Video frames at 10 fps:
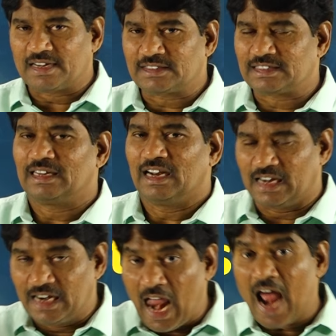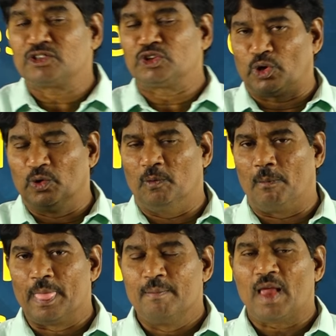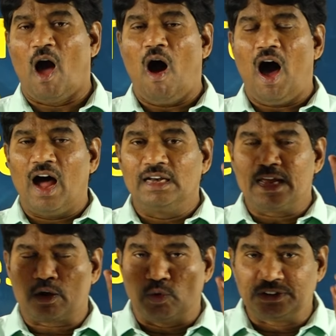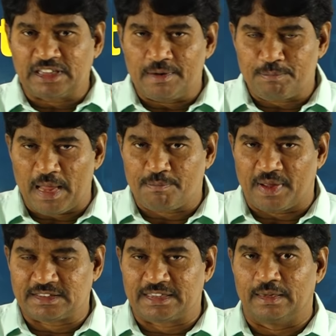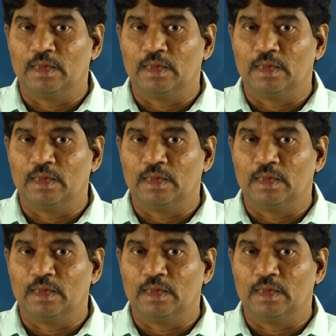test, glance through all the question papers